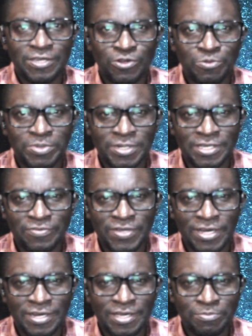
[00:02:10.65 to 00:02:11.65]
Can you believe
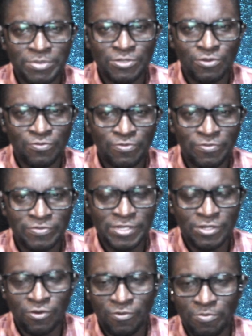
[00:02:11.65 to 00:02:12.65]
that? Episode
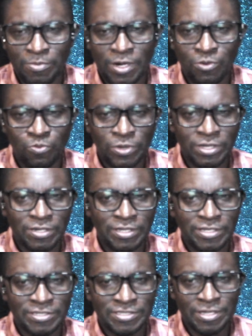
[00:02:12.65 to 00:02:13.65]
15 of my
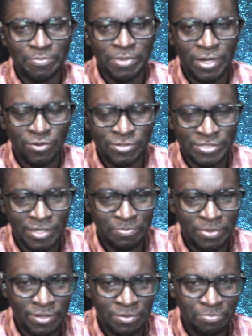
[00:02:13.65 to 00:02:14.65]
weekly Step Out,
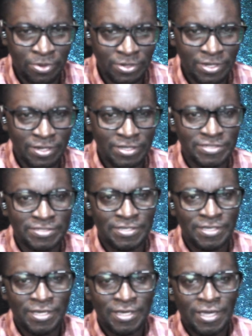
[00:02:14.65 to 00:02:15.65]
Step In podcast.
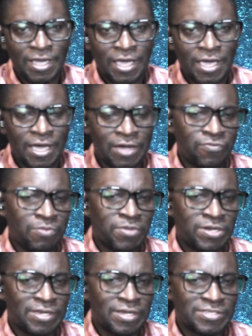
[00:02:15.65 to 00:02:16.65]
Every
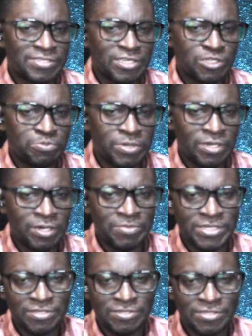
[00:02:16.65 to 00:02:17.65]
Monday at 6
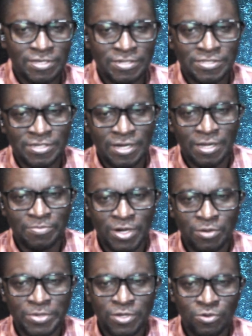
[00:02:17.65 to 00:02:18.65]
p.m. Eastern Standard Time,
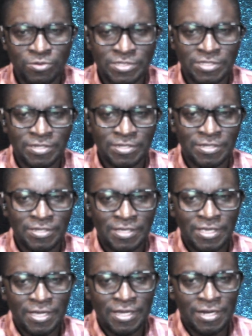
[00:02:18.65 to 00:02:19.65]
I'll be hosting
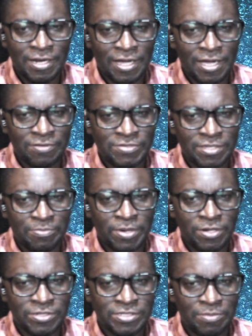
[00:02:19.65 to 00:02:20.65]
a live Step
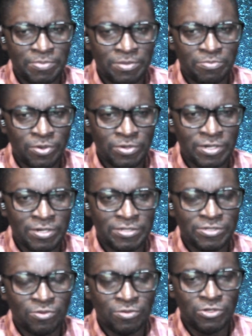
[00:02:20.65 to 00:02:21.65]
Out, Step In
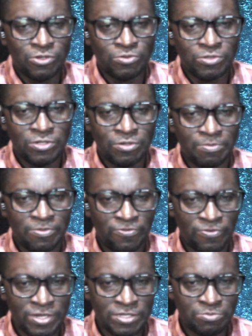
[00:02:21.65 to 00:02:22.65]
podcast on YouTube,
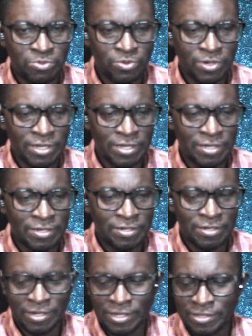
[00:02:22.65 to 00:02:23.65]
Facebook,
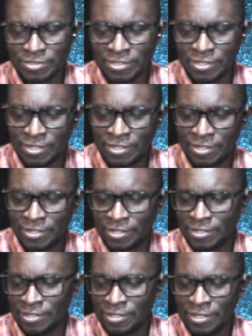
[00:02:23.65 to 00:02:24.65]
and LinkedIn.
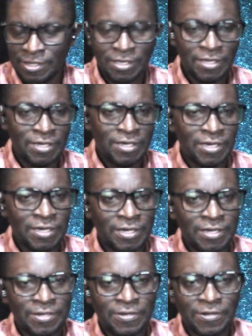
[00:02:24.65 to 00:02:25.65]

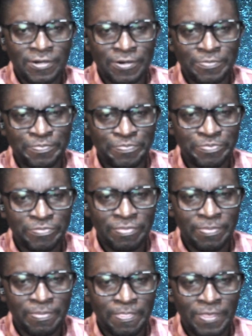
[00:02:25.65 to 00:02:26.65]
And
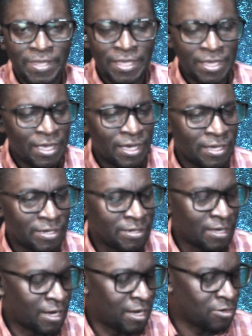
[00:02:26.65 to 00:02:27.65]

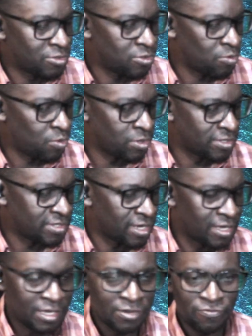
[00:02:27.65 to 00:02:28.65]
I also want to
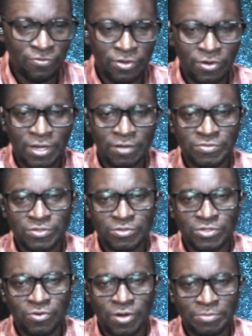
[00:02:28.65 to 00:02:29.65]
say, if you have
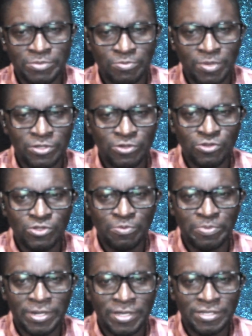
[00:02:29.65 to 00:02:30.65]
subscribed to my
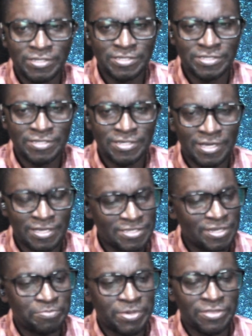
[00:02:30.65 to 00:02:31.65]
YouTube page, I
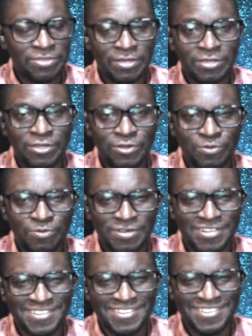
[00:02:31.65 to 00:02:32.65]
say a big thank you.